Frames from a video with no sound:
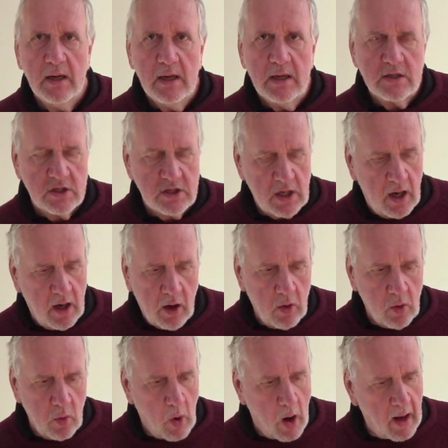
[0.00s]

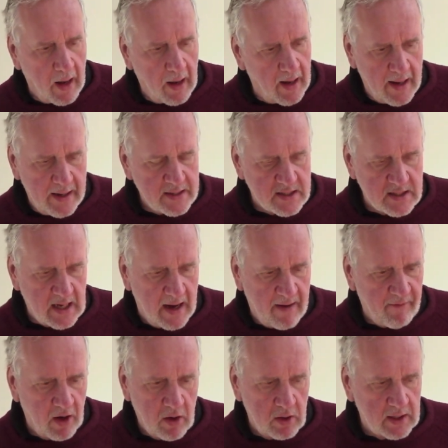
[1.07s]
So let's have
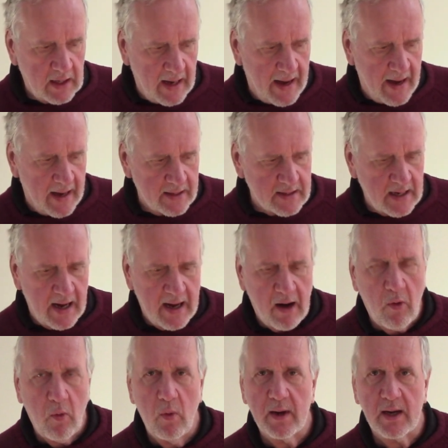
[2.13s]
a look at
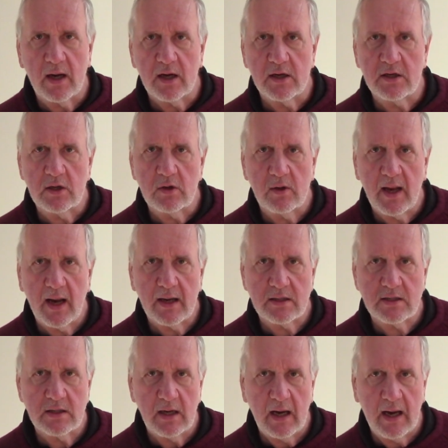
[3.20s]
how we're going to do
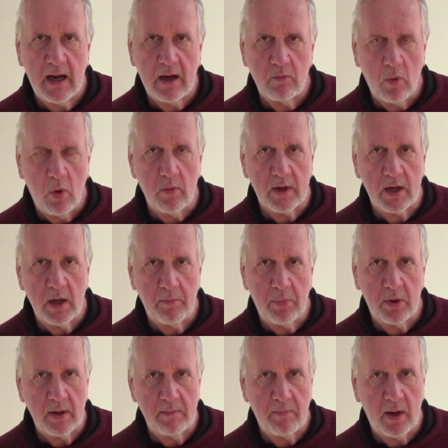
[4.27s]
that and what we're going to
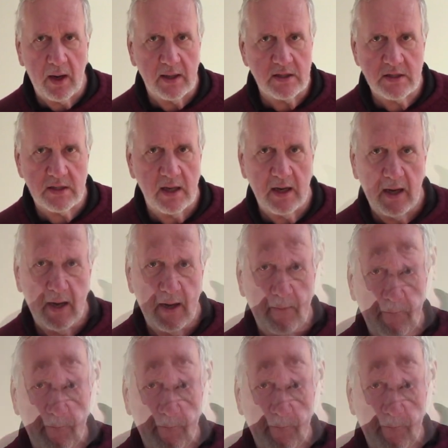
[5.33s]
put in place there.